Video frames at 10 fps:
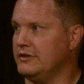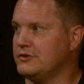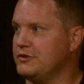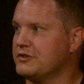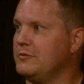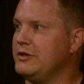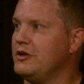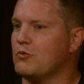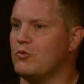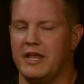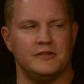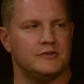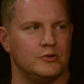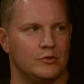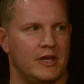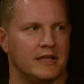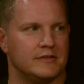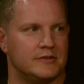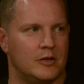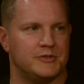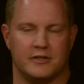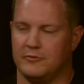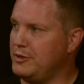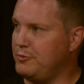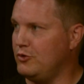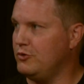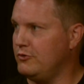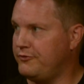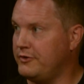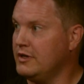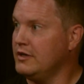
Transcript: And so there's going to be a race to that subset of people who've